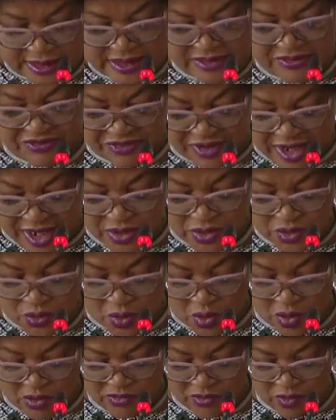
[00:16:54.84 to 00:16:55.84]
The
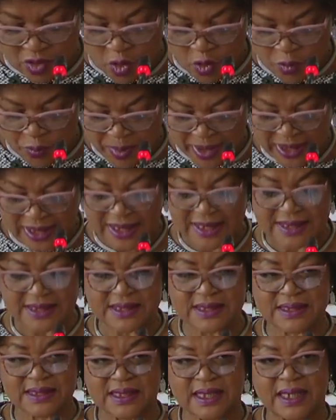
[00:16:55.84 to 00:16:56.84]
value of
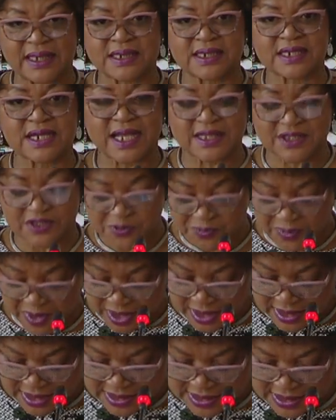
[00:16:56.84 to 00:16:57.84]
openness and
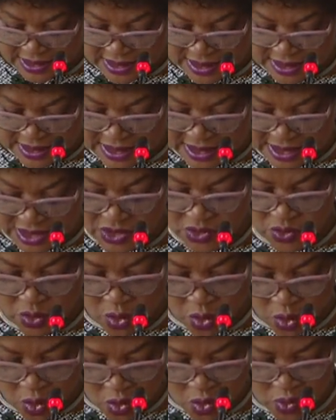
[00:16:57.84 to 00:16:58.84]
transparency is
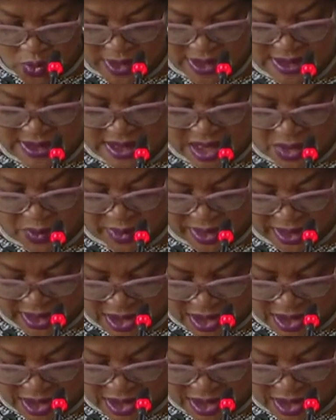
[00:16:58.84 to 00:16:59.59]
always our